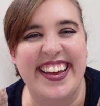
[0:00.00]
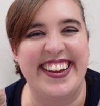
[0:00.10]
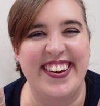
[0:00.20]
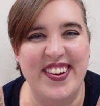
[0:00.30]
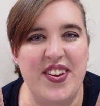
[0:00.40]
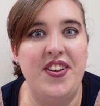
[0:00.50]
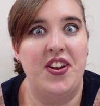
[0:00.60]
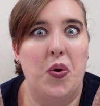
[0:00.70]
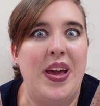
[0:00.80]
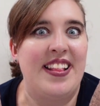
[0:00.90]
you know,
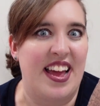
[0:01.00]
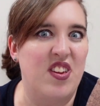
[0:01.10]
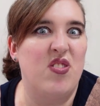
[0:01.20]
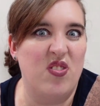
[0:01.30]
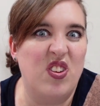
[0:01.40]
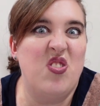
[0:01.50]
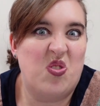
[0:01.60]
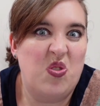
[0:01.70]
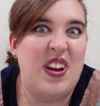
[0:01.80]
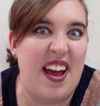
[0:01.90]
knowing that you, you
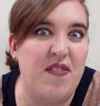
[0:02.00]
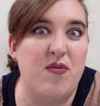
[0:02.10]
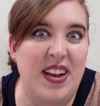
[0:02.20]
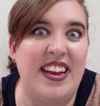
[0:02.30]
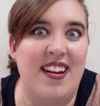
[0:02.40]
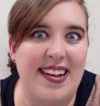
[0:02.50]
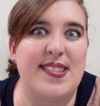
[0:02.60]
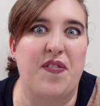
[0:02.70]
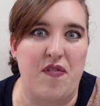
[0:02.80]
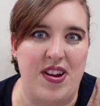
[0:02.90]
could have a really
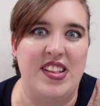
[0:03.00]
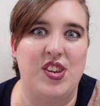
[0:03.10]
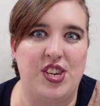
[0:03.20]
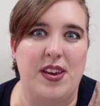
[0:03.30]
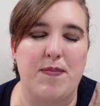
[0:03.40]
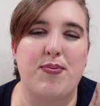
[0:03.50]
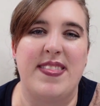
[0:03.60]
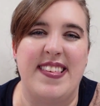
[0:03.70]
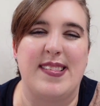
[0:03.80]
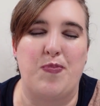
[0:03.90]
nice friendship
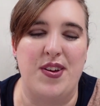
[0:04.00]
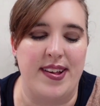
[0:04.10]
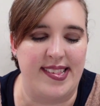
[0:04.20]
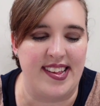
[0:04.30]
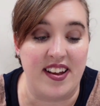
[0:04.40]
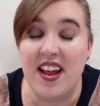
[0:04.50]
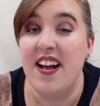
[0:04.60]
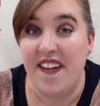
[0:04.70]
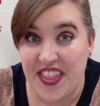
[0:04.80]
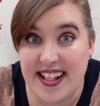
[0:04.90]
with this person.
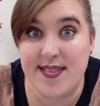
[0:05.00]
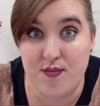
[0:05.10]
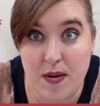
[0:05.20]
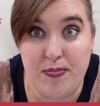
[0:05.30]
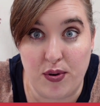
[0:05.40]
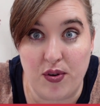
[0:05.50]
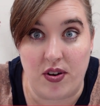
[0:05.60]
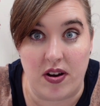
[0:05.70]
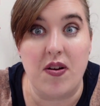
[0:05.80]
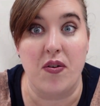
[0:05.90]
That's
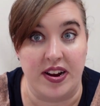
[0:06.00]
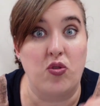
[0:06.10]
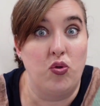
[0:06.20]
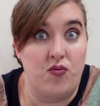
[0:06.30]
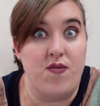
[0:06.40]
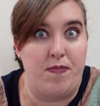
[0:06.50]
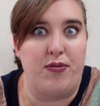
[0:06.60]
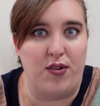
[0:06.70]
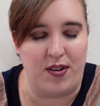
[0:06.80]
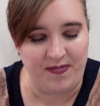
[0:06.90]
rapport or a good
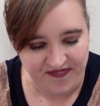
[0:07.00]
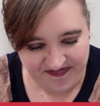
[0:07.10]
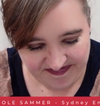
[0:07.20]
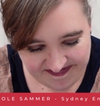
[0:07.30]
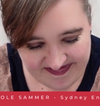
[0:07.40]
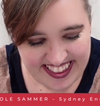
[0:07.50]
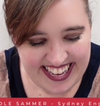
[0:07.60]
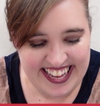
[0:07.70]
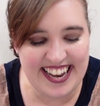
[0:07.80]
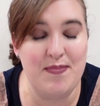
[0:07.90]
rapport.
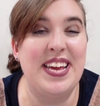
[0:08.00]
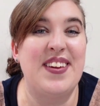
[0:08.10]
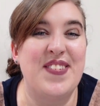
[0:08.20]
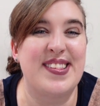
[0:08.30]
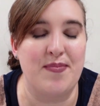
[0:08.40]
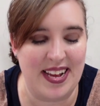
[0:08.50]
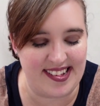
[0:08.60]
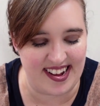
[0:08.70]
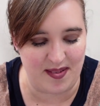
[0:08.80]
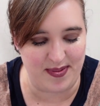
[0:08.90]
Let me give you some
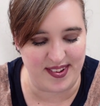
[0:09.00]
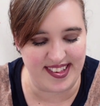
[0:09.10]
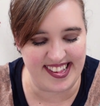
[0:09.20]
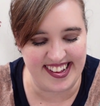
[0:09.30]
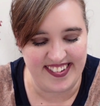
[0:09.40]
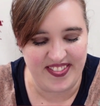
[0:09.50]
examples